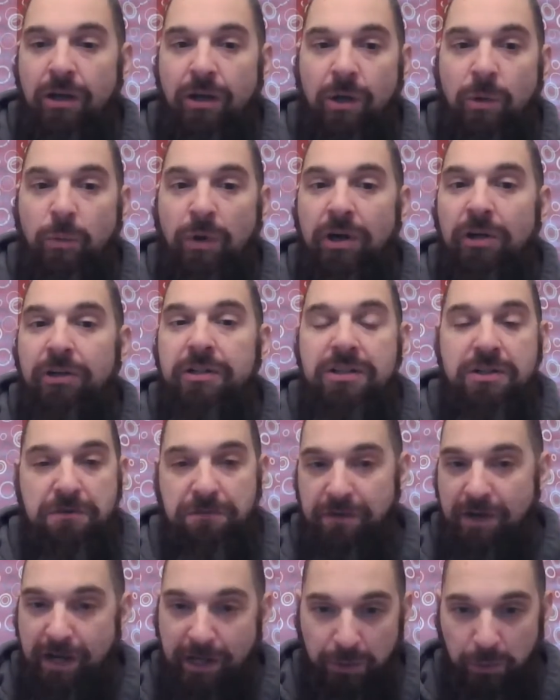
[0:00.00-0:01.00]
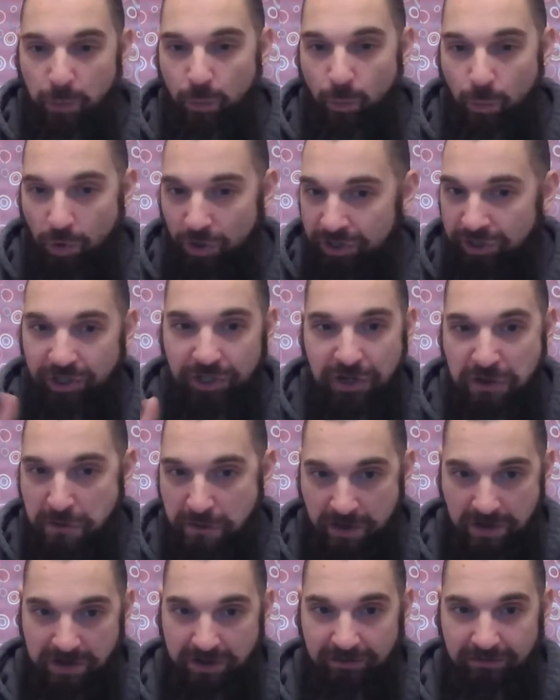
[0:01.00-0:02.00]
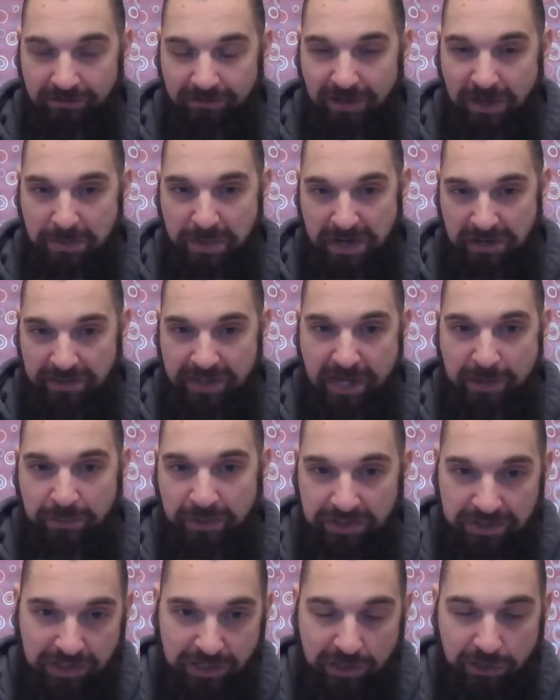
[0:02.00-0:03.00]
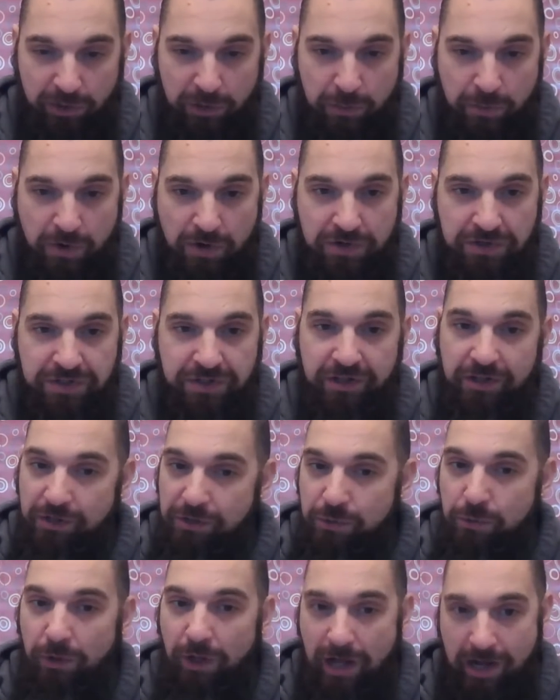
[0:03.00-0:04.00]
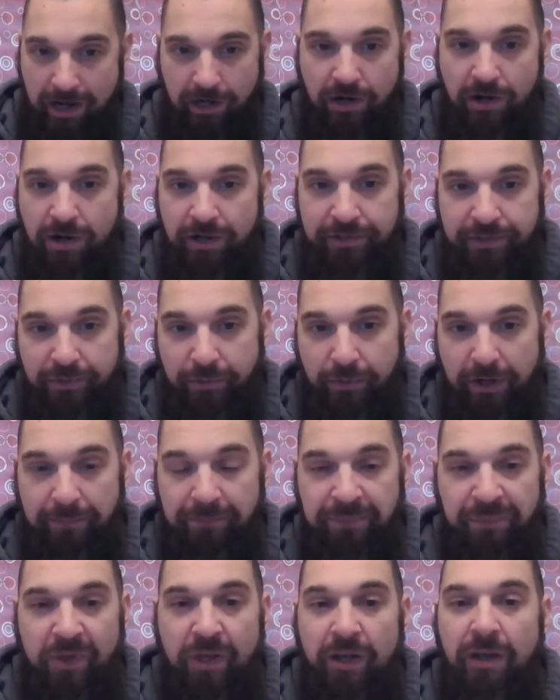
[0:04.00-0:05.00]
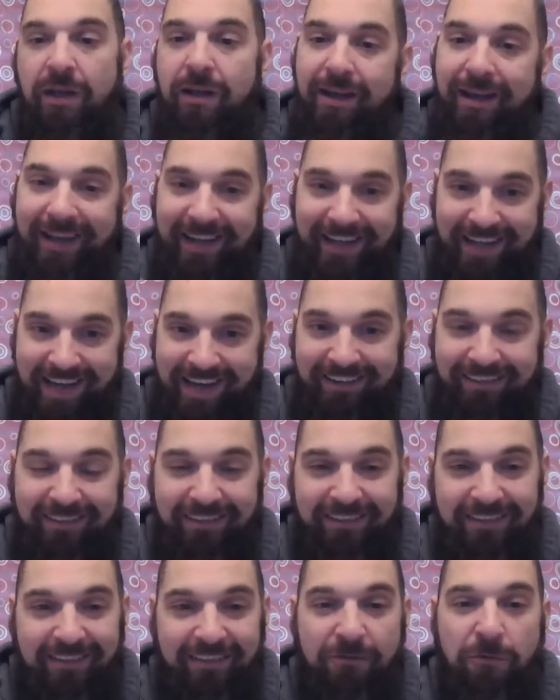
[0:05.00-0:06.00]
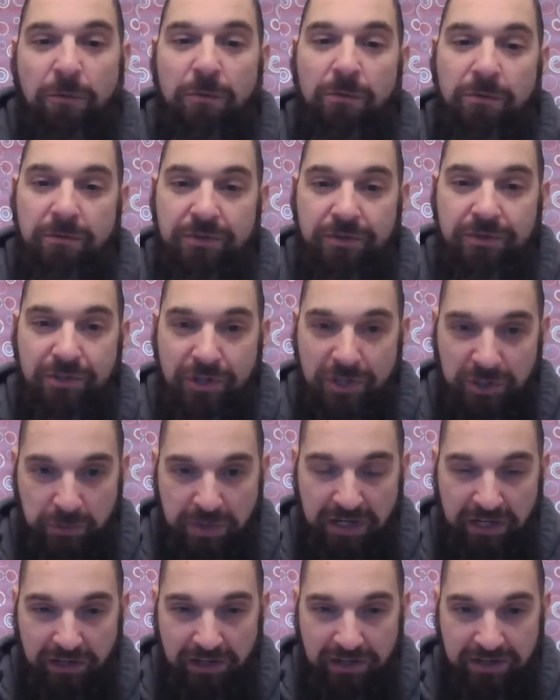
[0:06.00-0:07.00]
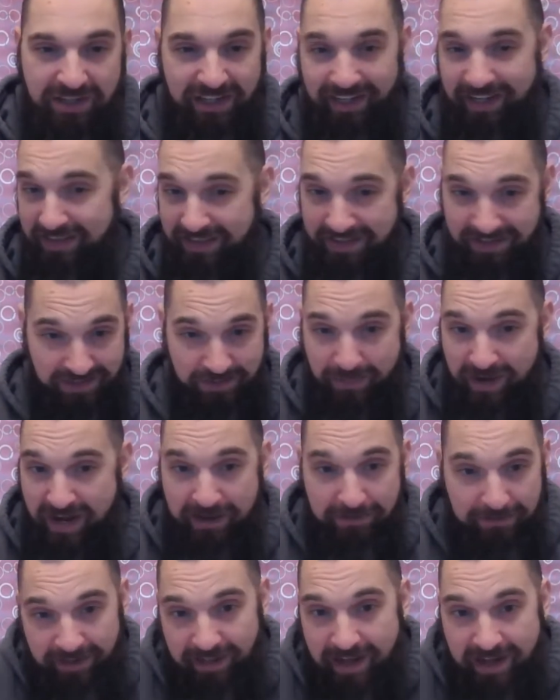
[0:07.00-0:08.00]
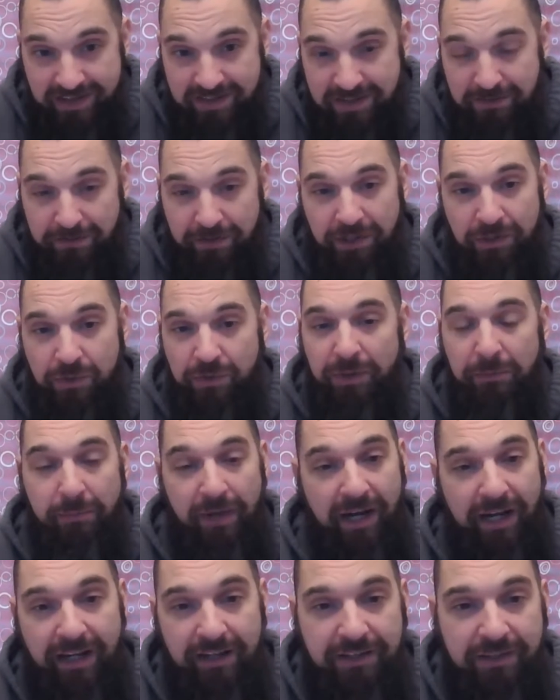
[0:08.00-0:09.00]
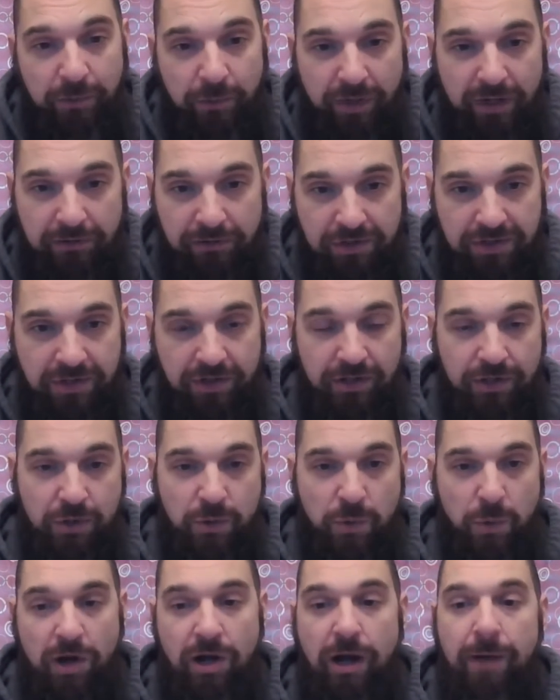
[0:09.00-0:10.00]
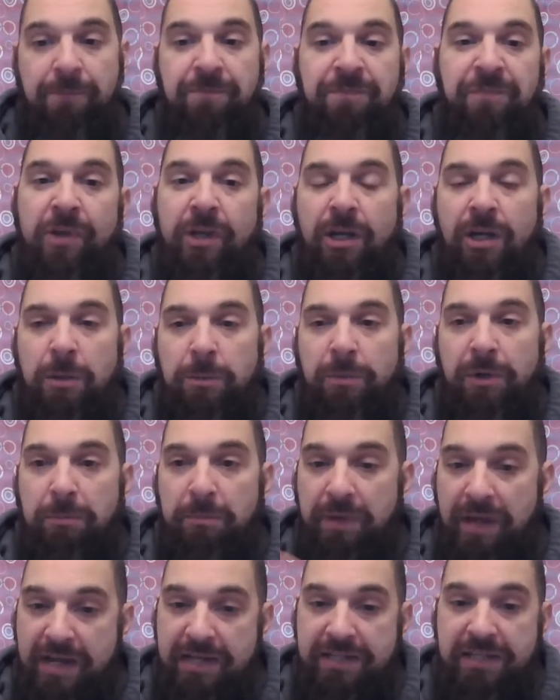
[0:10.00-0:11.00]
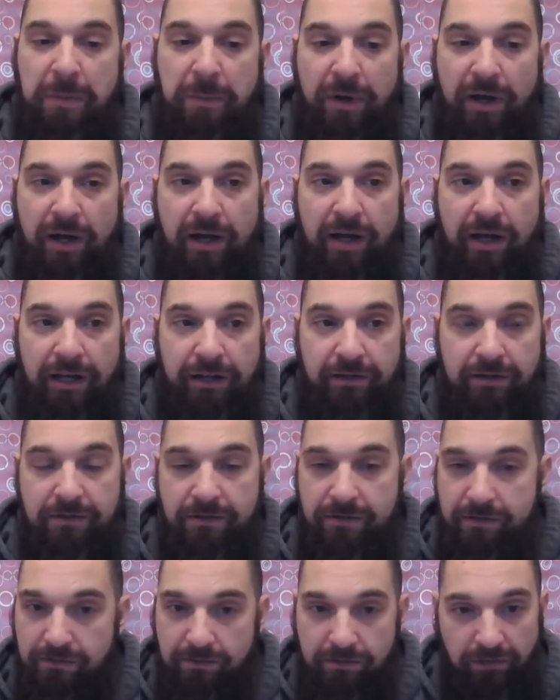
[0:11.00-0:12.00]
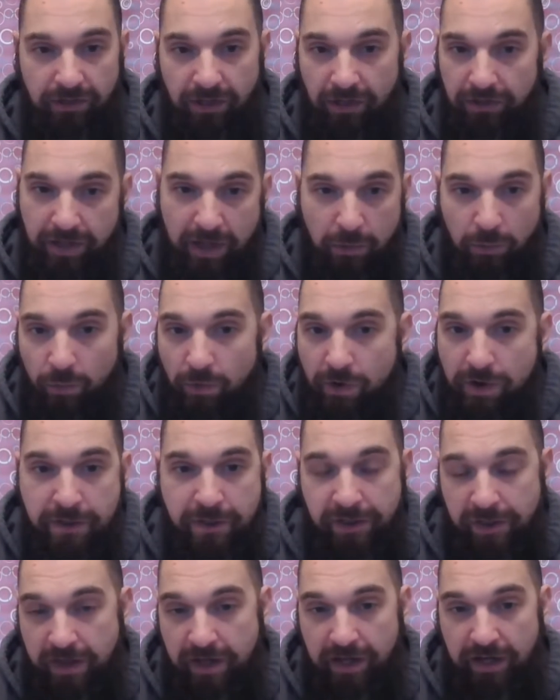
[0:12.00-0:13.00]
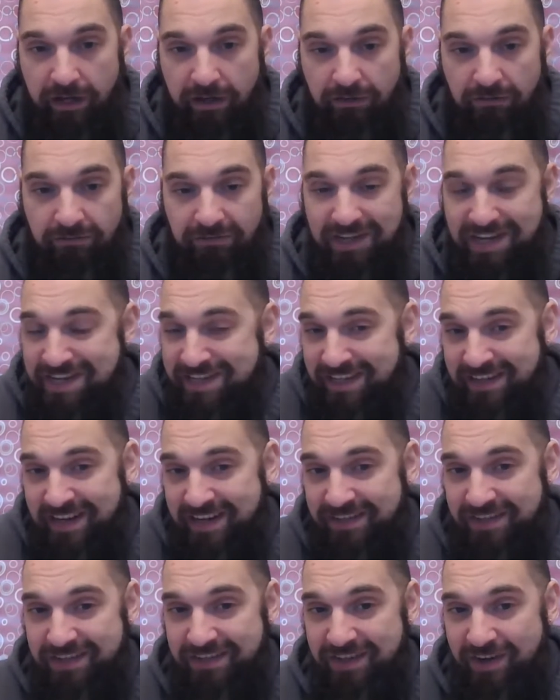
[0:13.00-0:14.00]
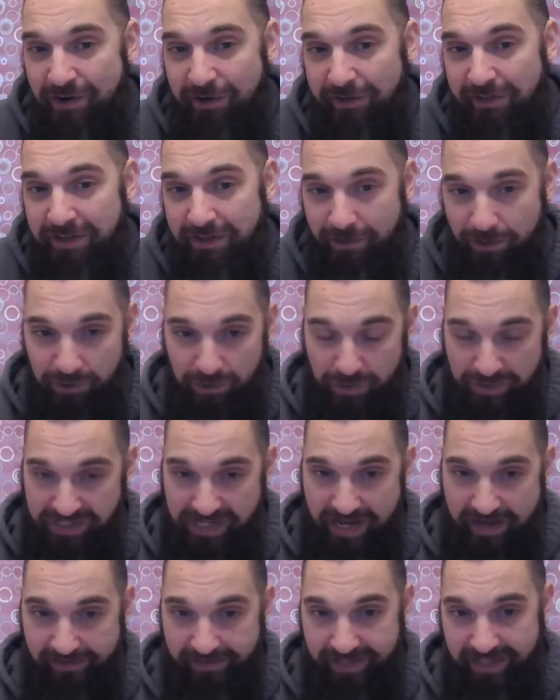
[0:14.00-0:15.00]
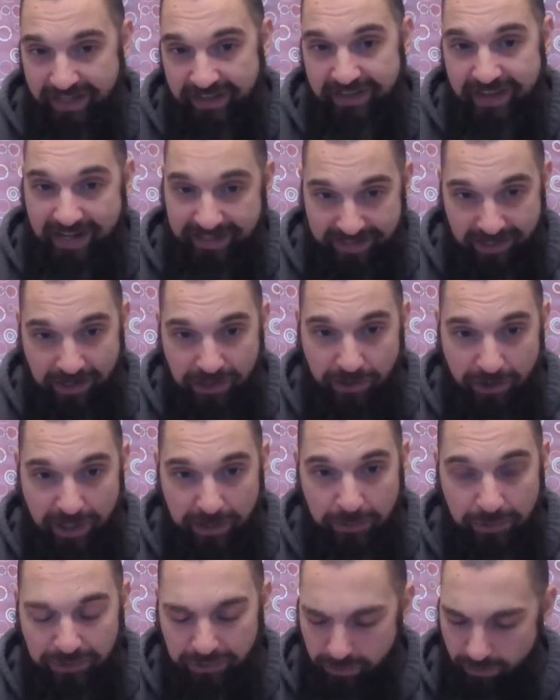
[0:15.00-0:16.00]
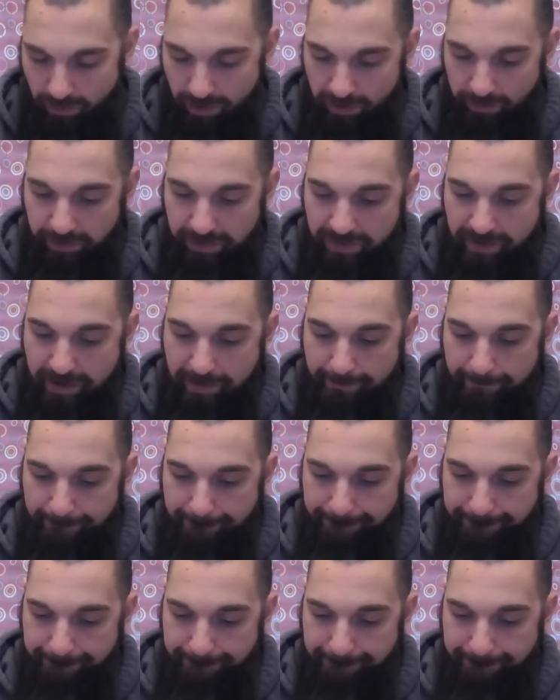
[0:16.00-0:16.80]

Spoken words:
Well, you find one good thing about that particular person and you lock onto it. Again, just because, and again, this is my philosophy, you can buy into whatever it is that you want, but based upon, that one thing isn't necessarily their totality, and that's how you're able to work with them.